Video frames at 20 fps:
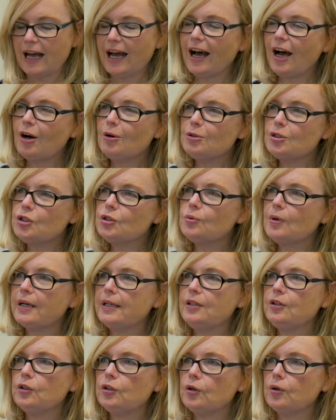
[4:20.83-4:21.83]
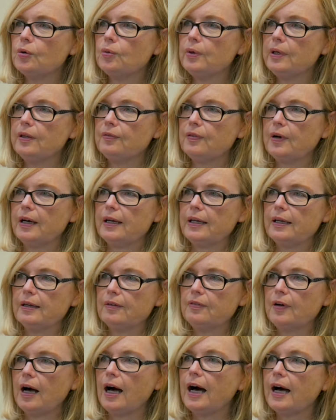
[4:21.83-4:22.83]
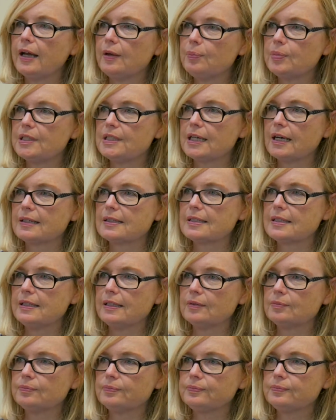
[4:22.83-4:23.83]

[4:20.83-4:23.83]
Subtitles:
how do I know if I have high potassium?